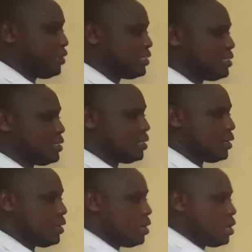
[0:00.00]
feeds.
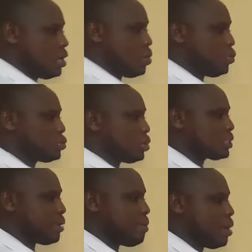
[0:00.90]
We
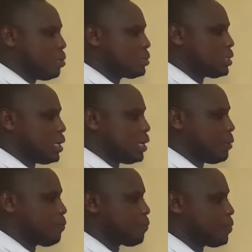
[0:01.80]
talked about
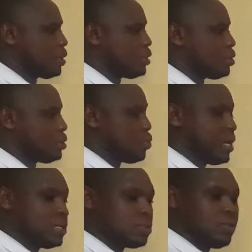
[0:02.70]
the
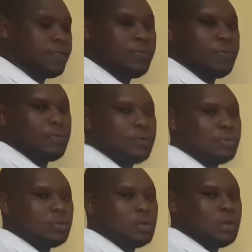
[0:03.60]
ways
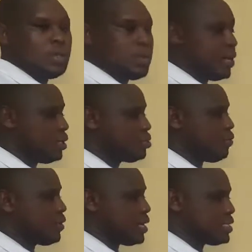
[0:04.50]

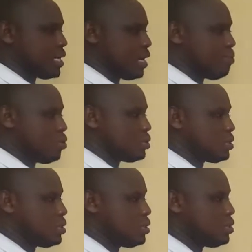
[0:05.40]
of grazing
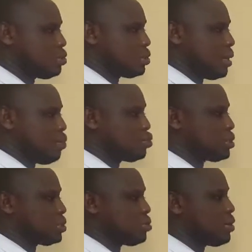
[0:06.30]
animals, talked about
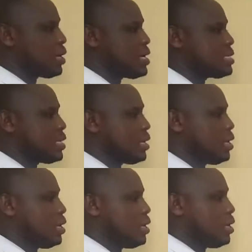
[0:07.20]
traditional
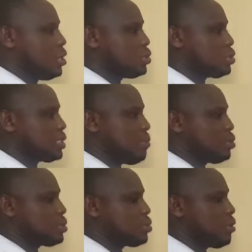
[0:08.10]
grazing, talked
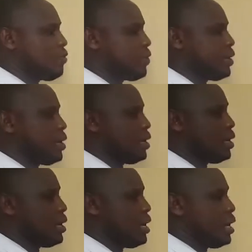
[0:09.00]
about stall
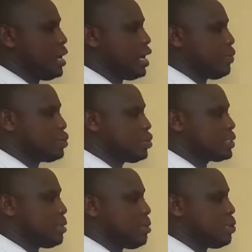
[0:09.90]
feeding, and we
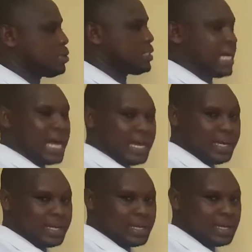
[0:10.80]
talked about
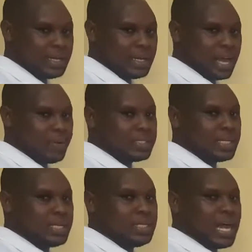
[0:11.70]
herding. And we
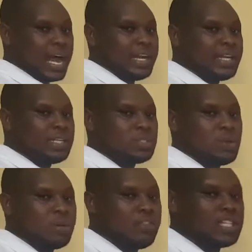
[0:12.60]
said herding is
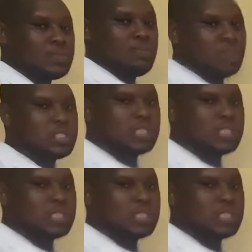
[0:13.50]
one of the most